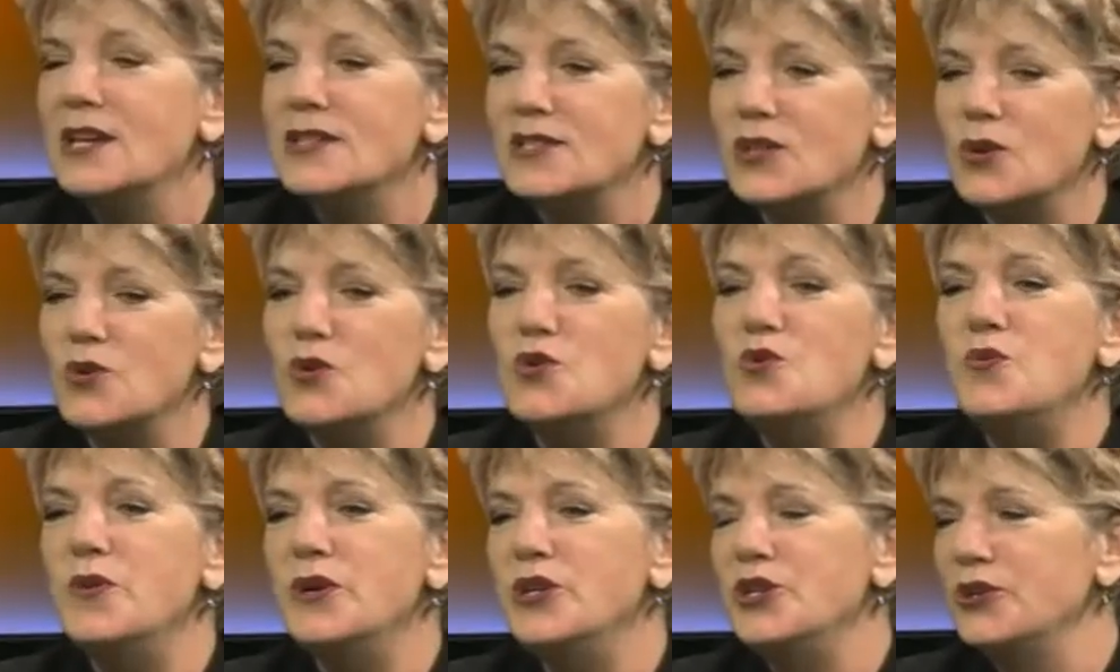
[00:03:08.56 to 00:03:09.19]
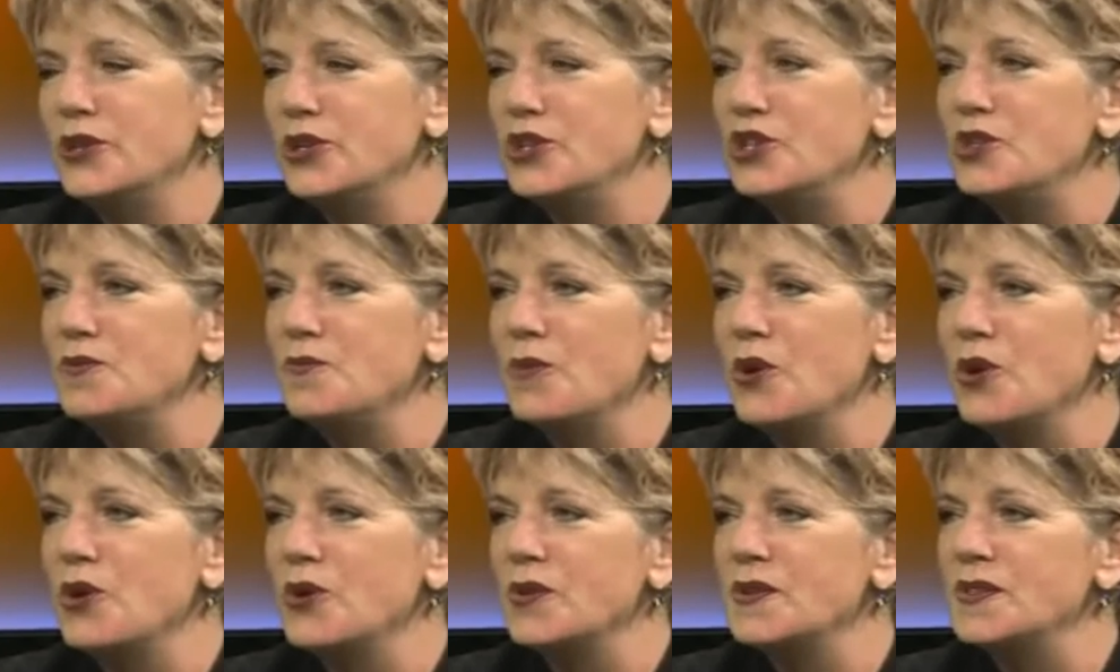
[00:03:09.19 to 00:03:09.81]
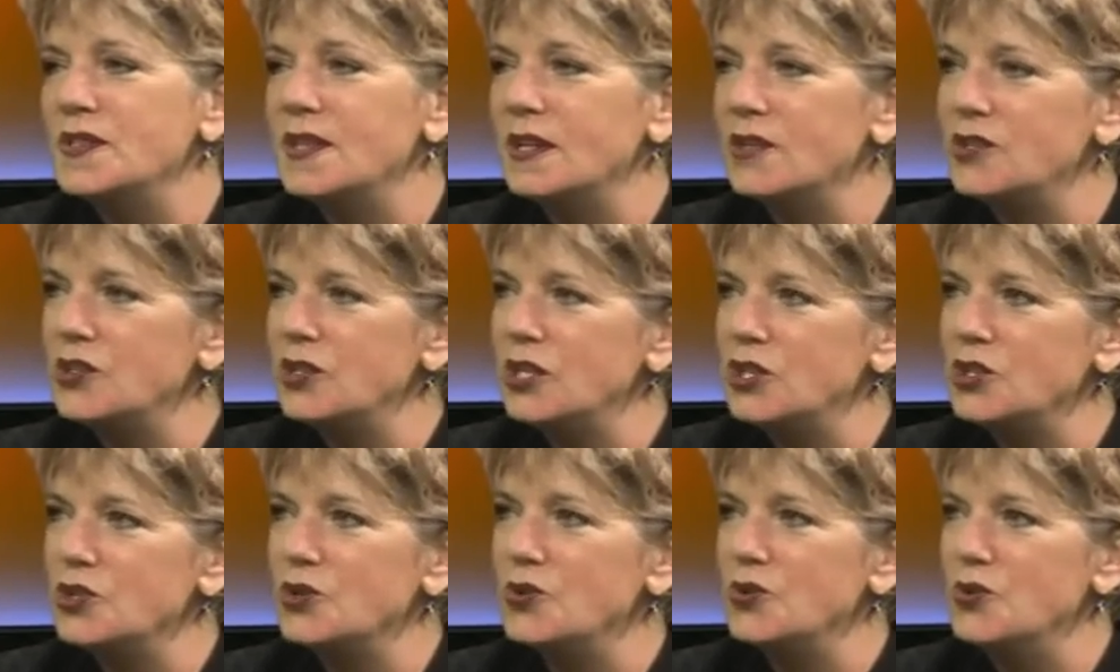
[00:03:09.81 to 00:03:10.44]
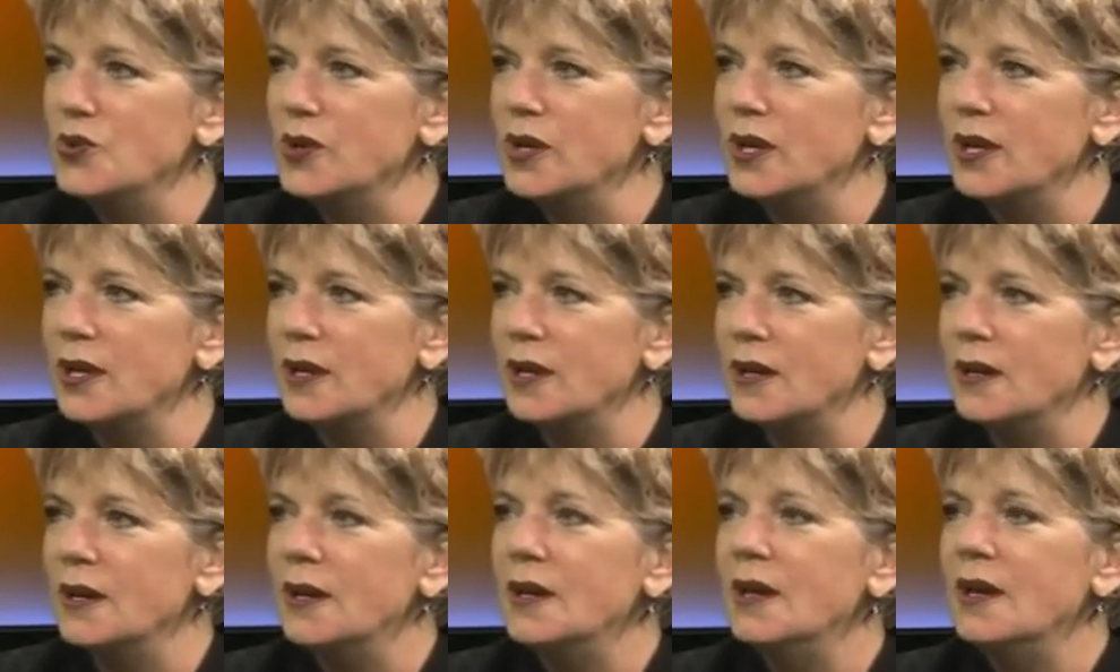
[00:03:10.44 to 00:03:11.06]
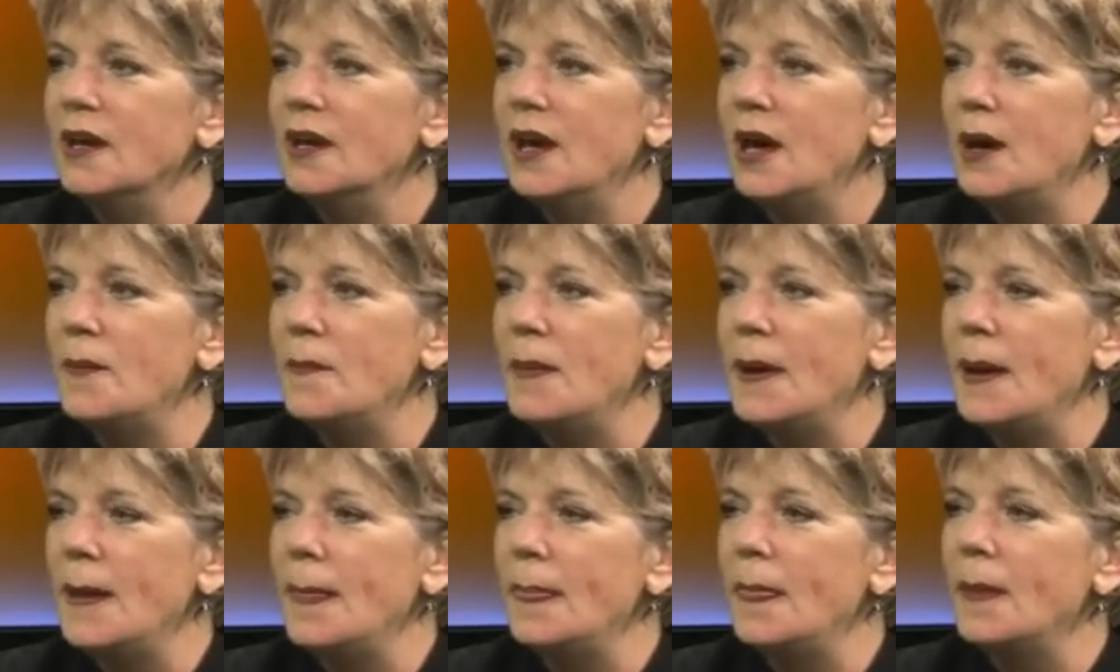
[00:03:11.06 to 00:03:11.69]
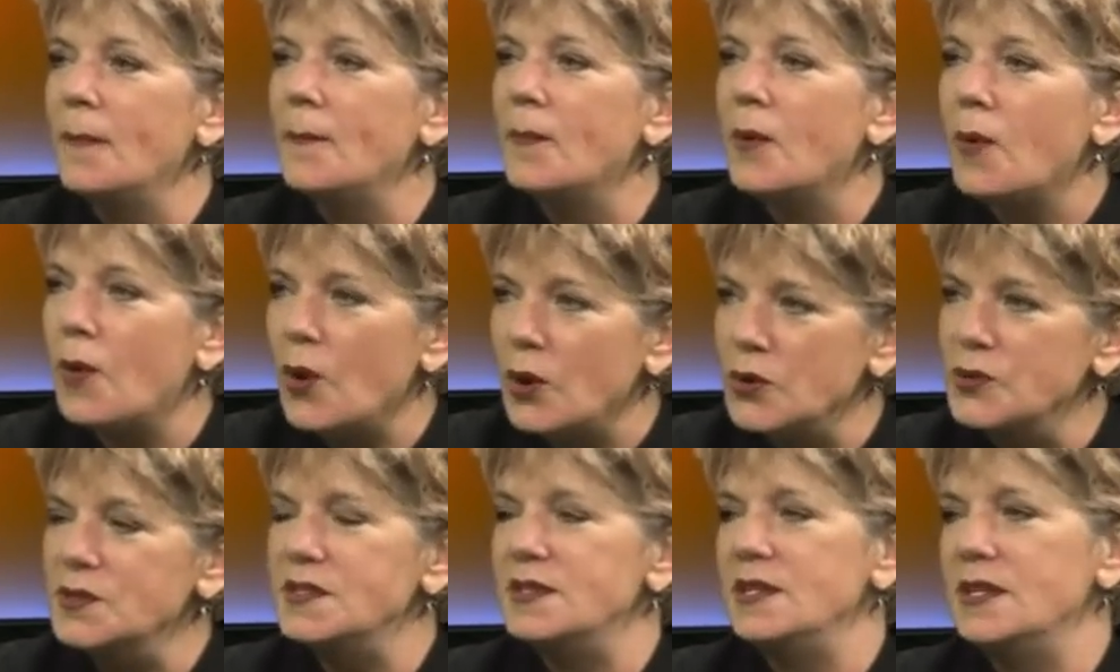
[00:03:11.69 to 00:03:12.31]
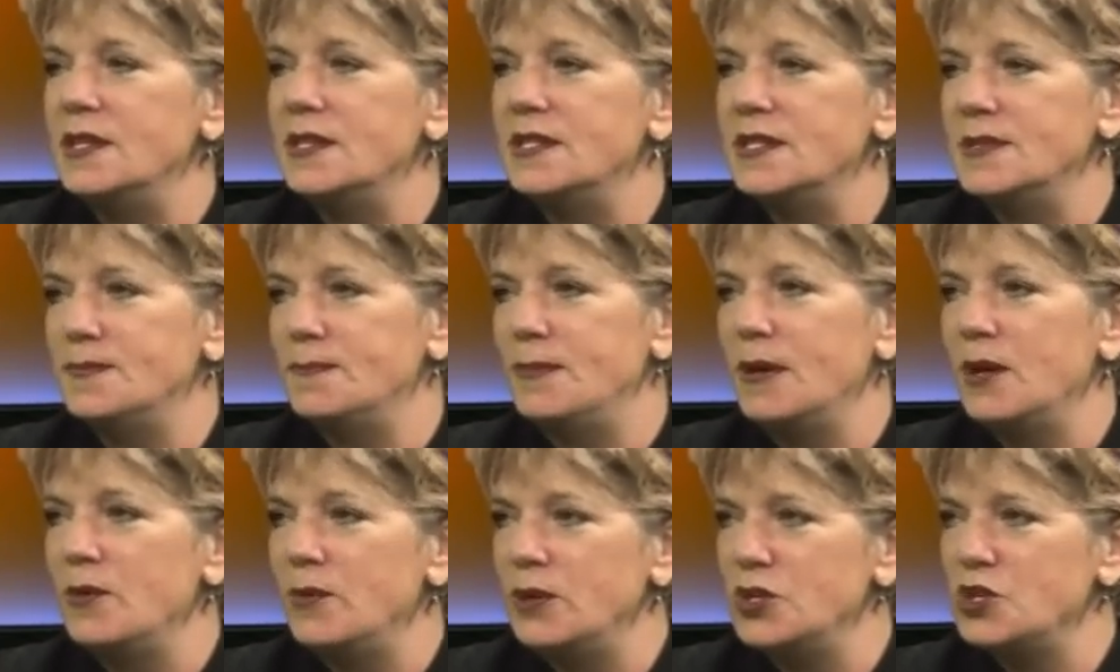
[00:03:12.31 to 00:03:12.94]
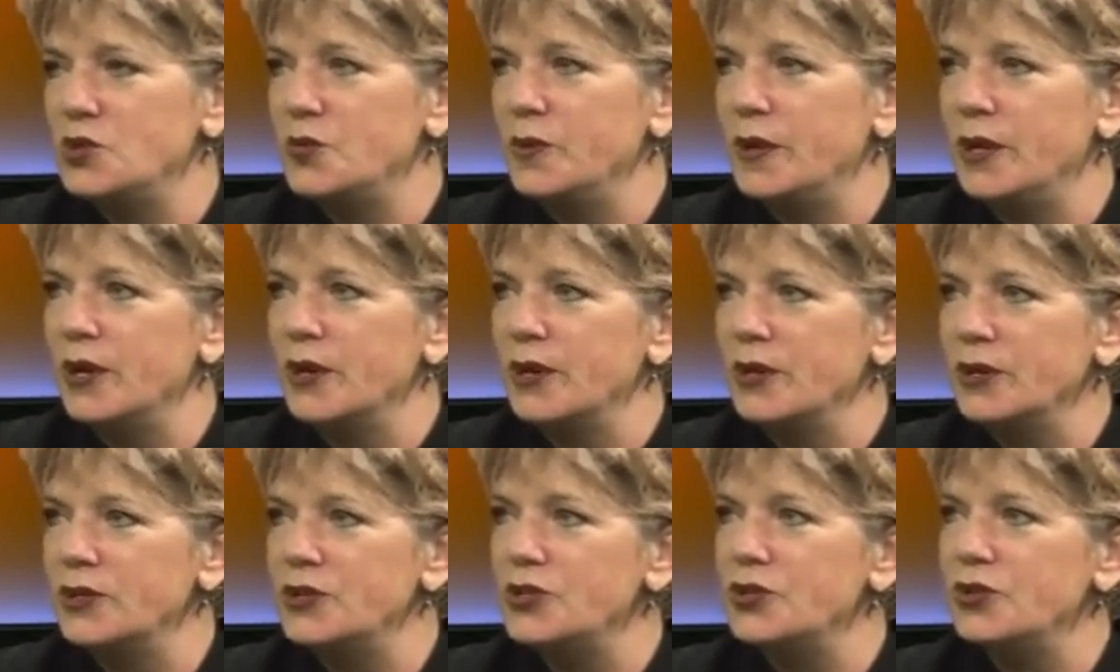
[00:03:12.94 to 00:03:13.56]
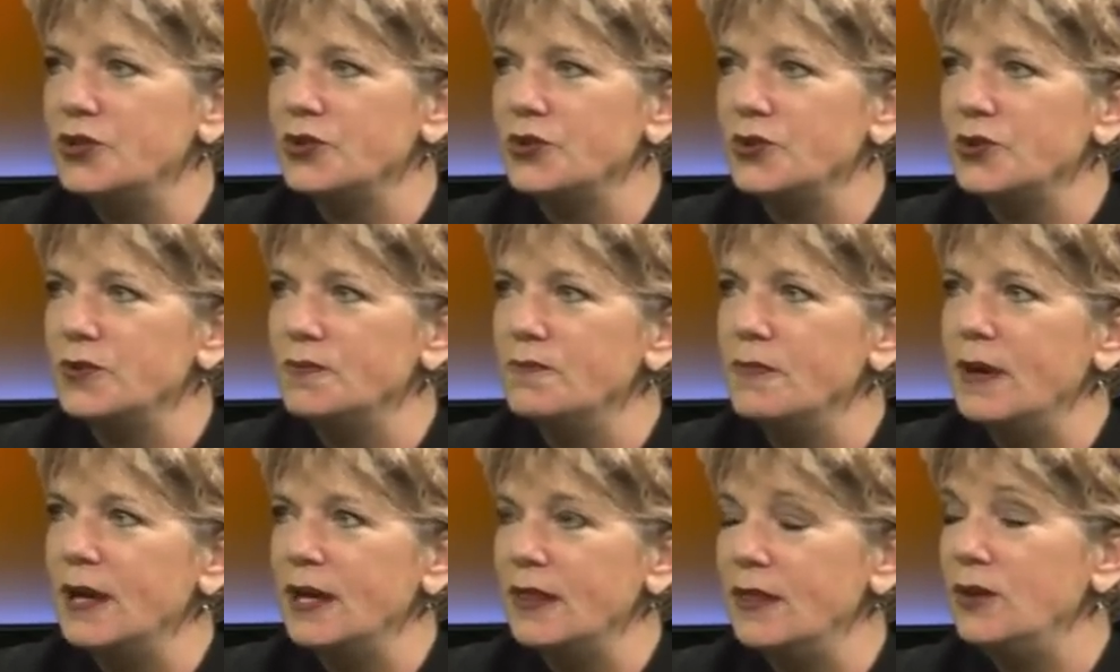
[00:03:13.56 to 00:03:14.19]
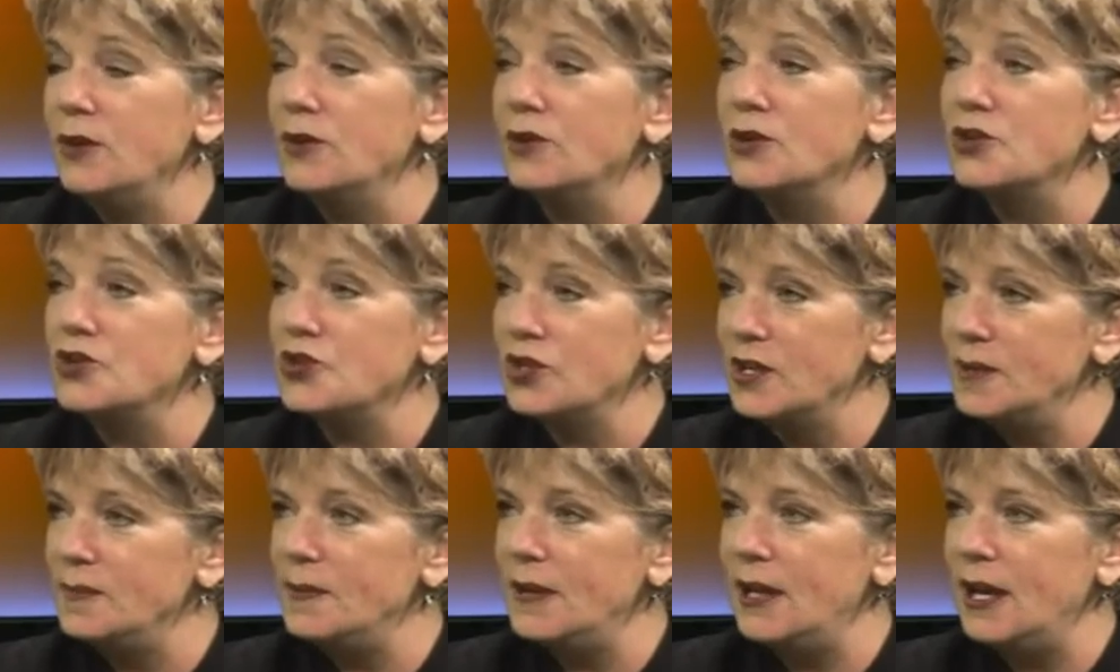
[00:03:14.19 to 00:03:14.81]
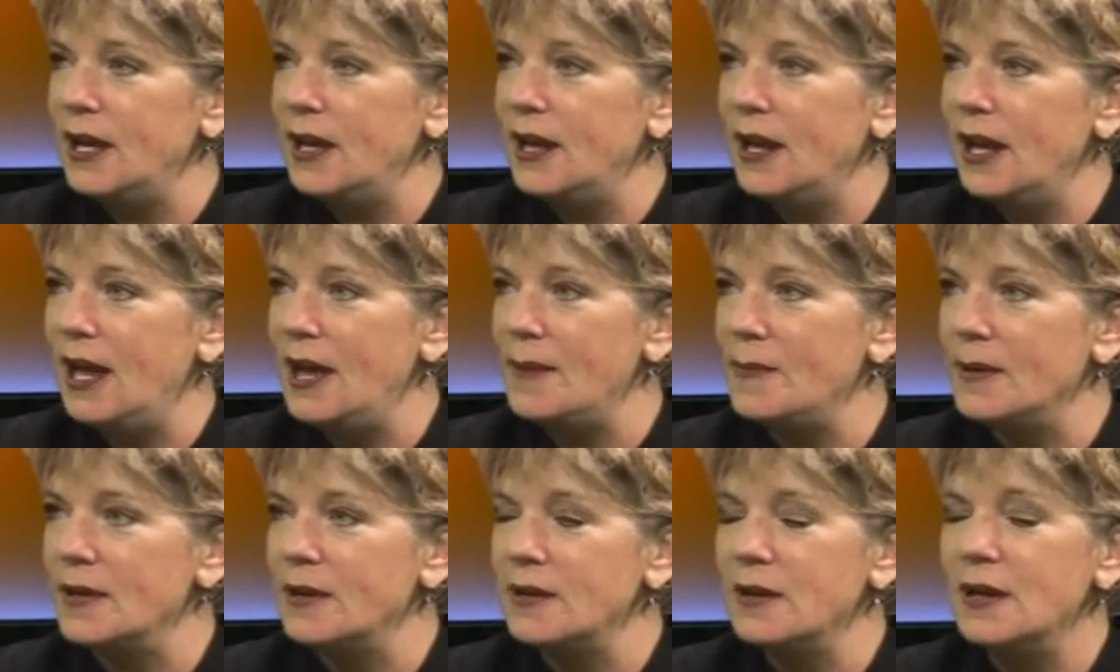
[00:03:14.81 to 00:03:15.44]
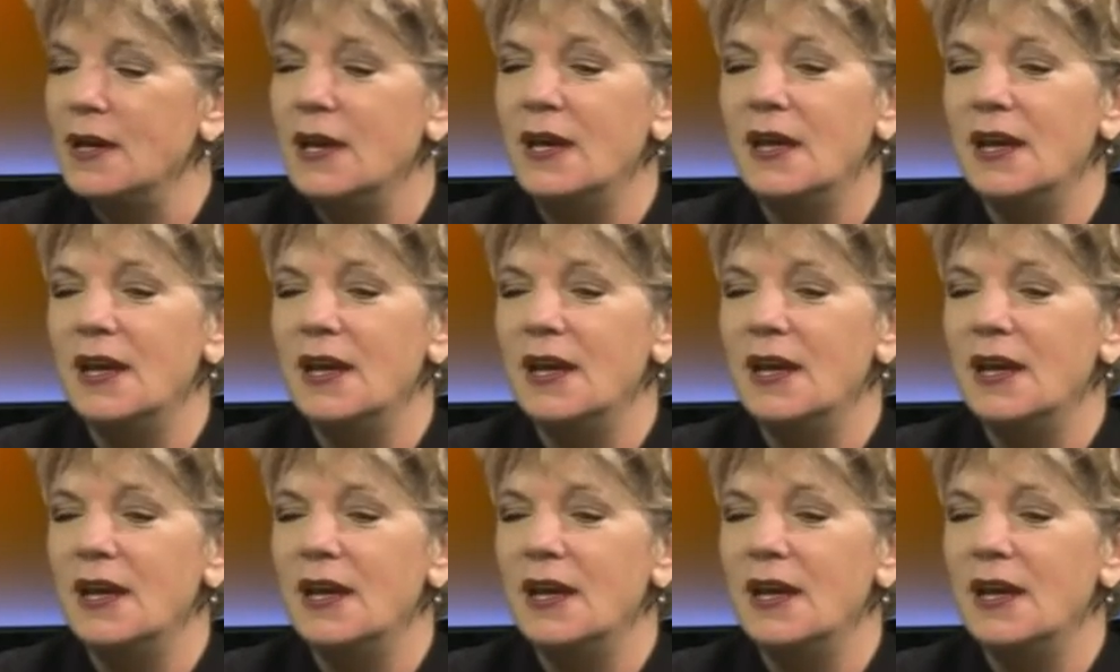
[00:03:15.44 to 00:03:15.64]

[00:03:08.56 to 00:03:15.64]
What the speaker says: So all we're doing tomorrow is actually talking about the process by which we're going to make the unitary plan happen.